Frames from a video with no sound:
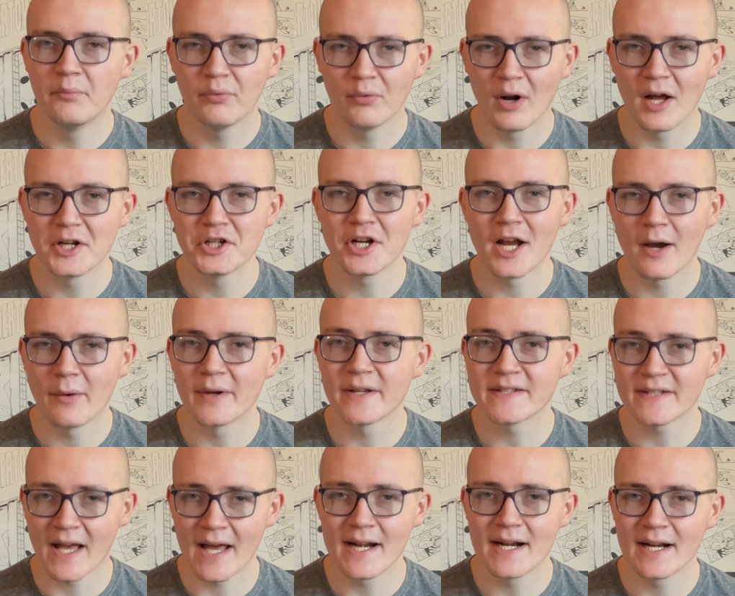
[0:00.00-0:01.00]
brush how
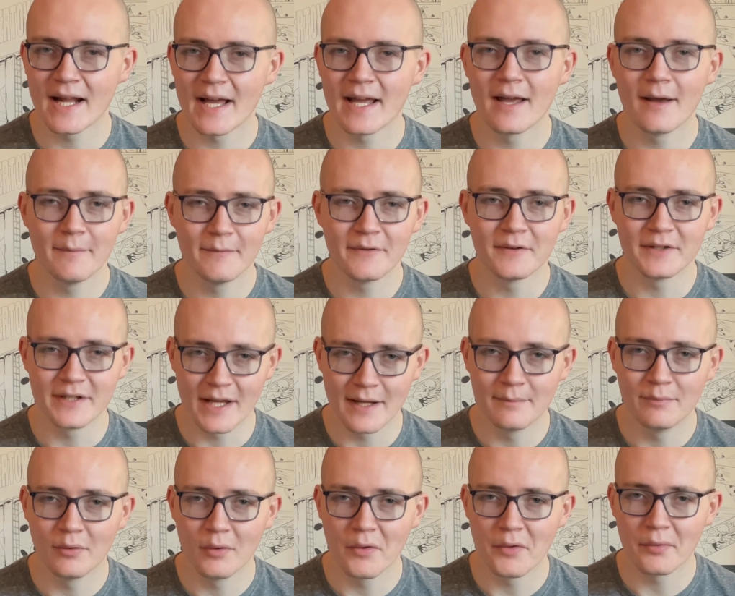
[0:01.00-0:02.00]
excited I am for Deadpool